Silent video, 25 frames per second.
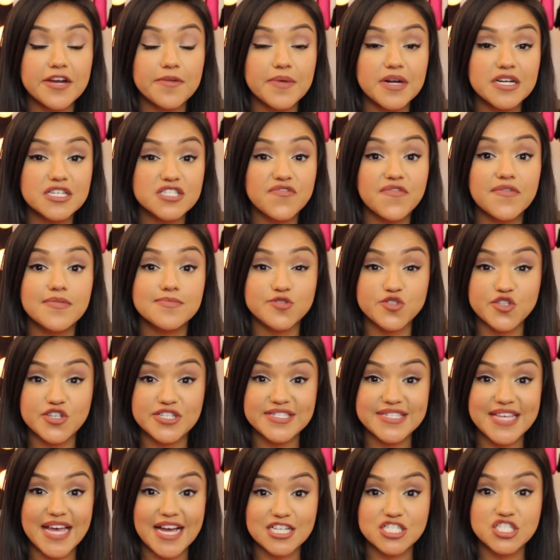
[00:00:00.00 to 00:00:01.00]
care bucks from
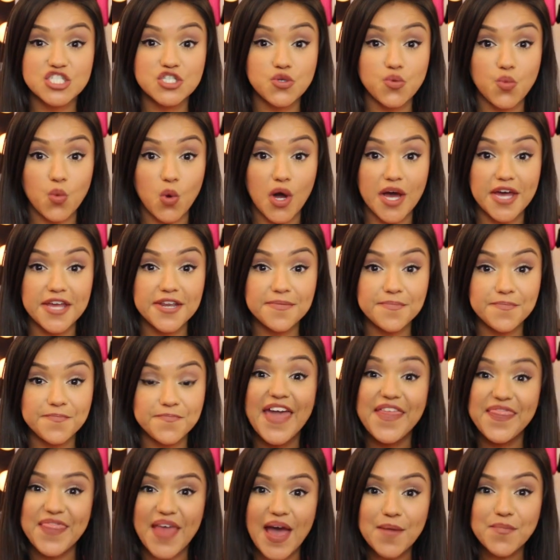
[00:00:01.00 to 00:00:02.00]
transaction one,
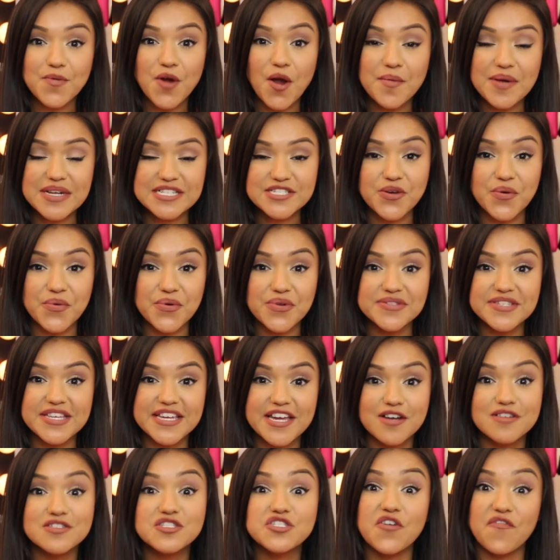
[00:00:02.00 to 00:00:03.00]
and that brought my total
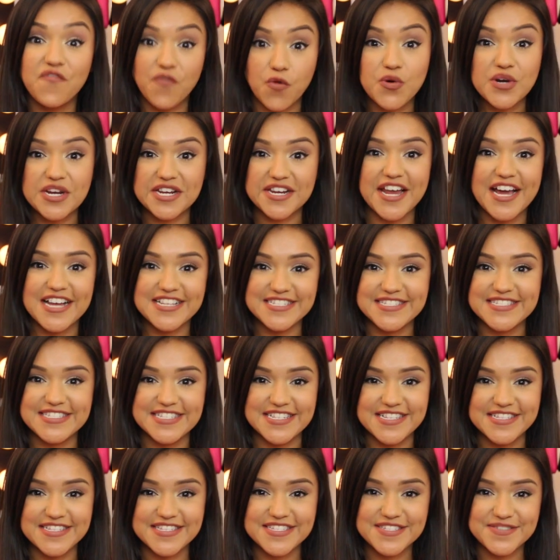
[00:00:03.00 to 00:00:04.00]
down to 49
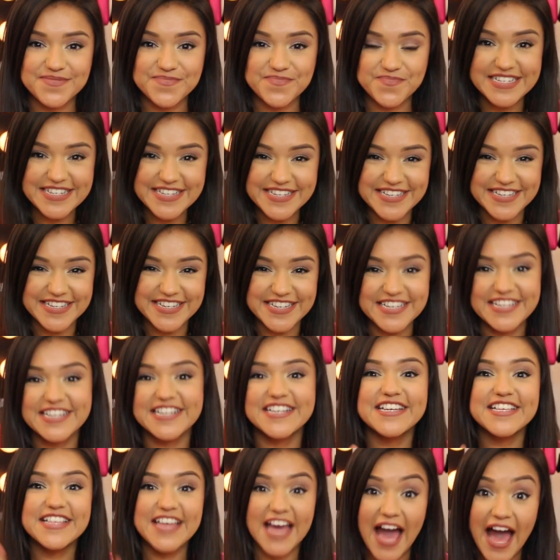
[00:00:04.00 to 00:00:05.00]
cents.
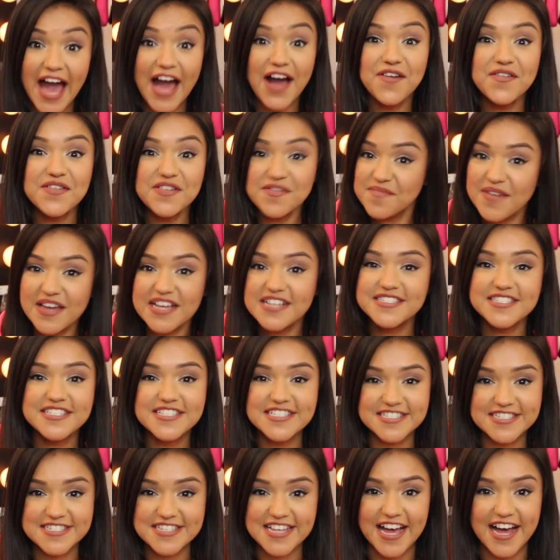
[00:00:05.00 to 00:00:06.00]
Yay! How
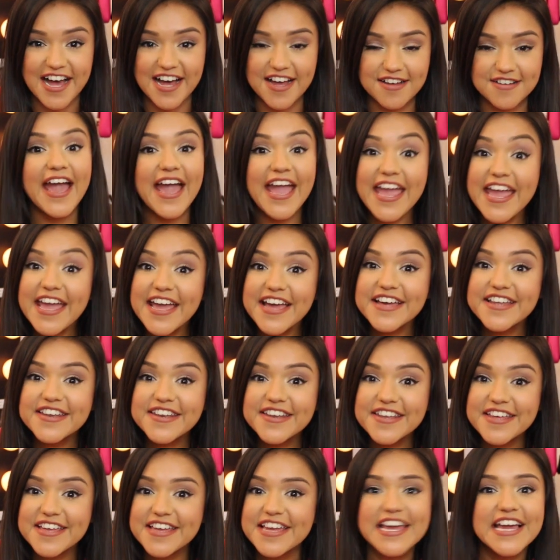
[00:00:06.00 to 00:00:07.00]
amazing is that?
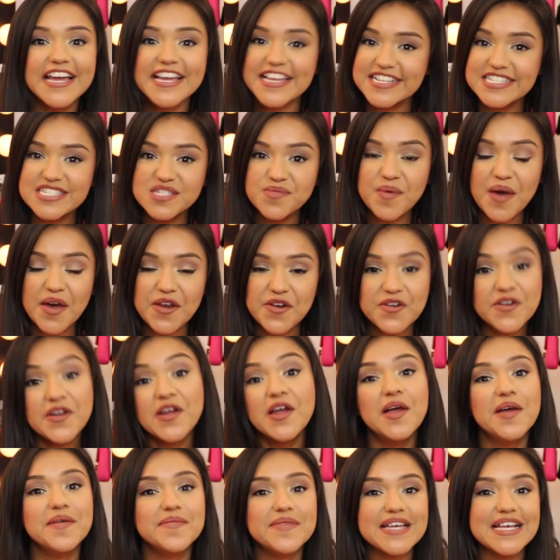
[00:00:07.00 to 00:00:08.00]
And it gets
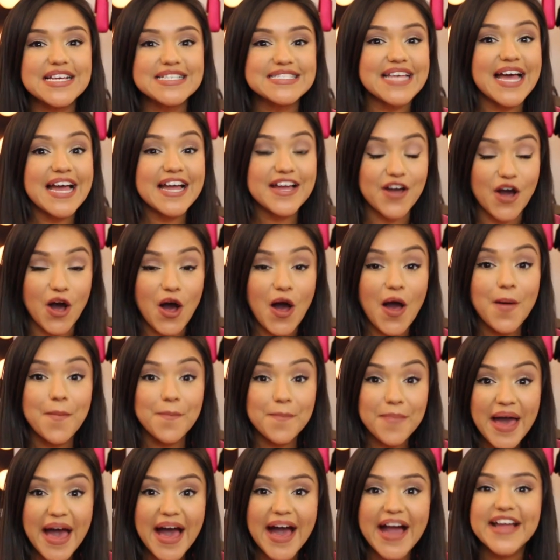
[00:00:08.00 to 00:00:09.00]
better because I
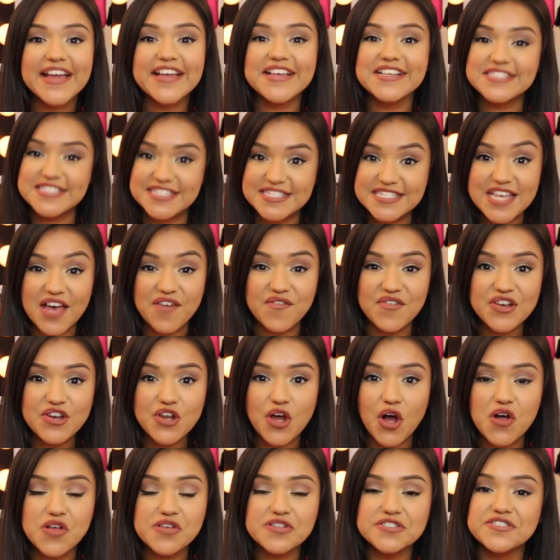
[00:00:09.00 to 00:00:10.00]
got back
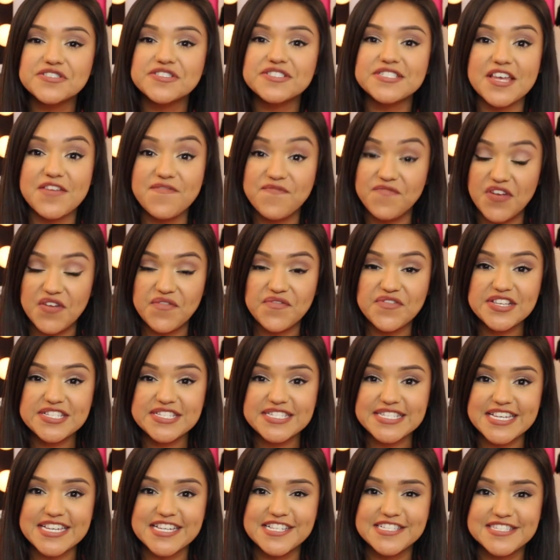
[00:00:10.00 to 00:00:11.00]

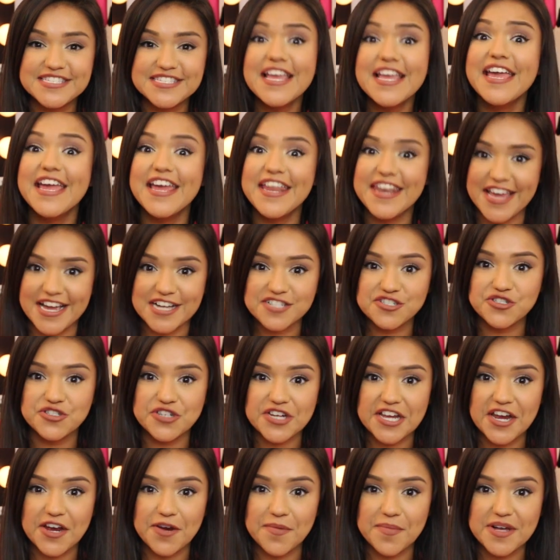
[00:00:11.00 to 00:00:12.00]
$7.50 in
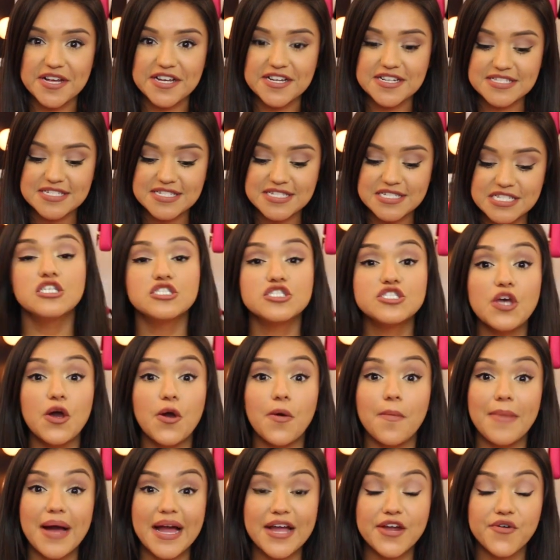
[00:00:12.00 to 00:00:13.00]
extra care bucks.
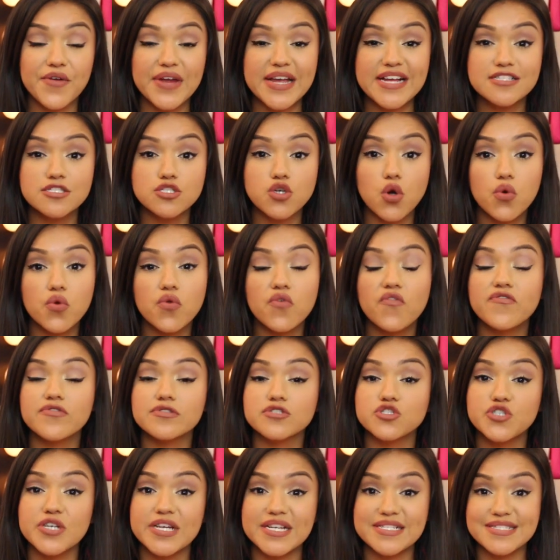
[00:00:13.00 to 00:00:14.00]
So my grand total
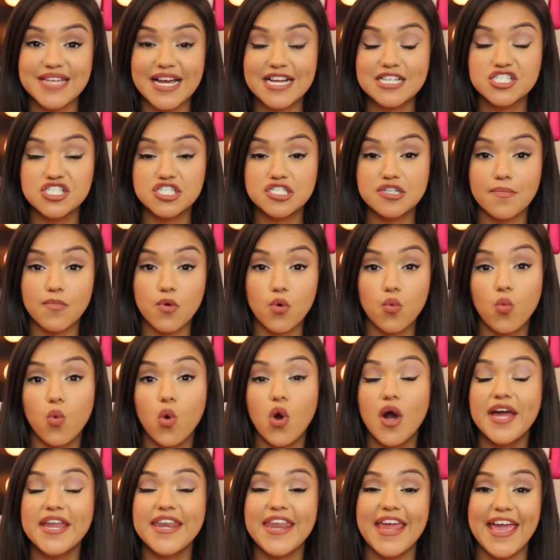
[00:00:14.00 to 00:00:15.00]
for transaction number
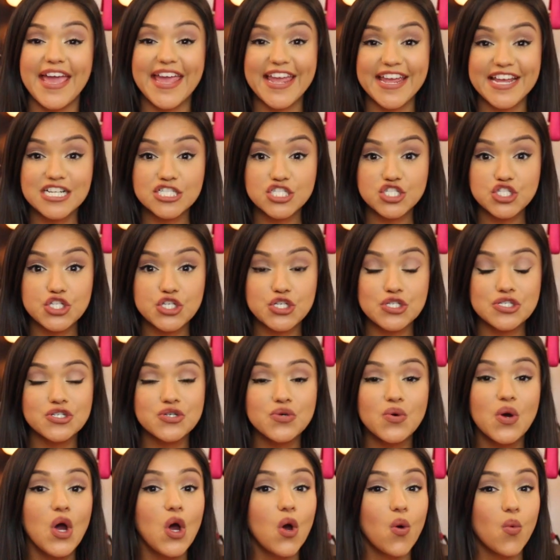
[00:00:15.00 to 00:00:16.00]
one and
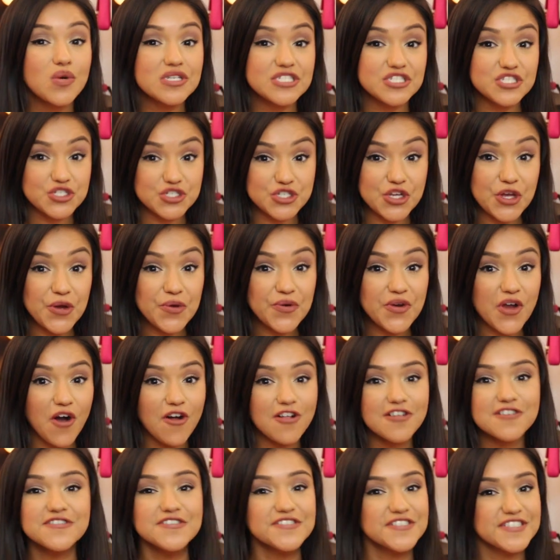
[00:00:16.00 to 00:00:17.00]
two was
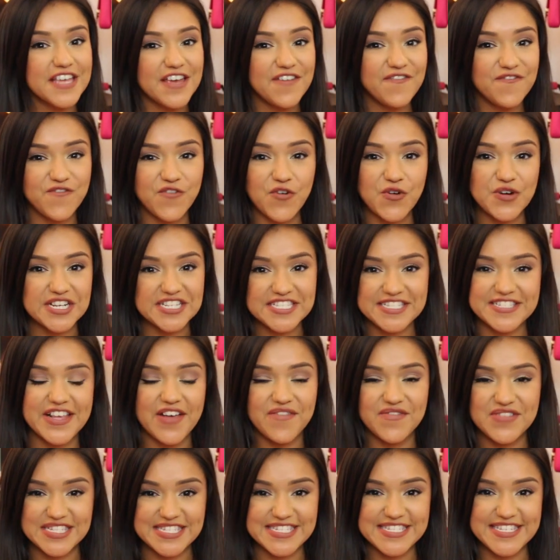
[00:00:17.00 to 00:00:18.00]

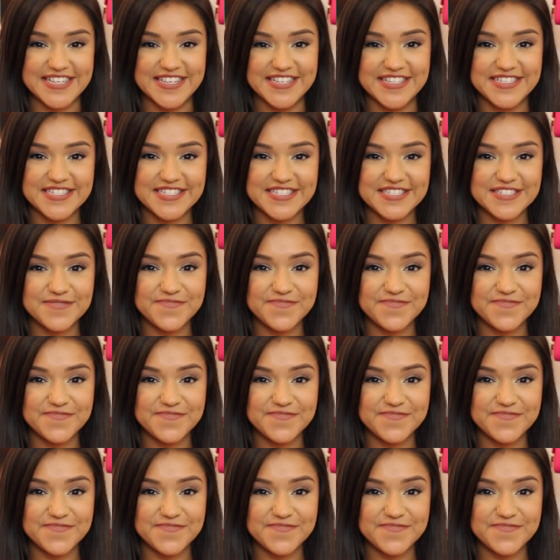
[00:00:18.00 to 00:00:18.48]
$2.47.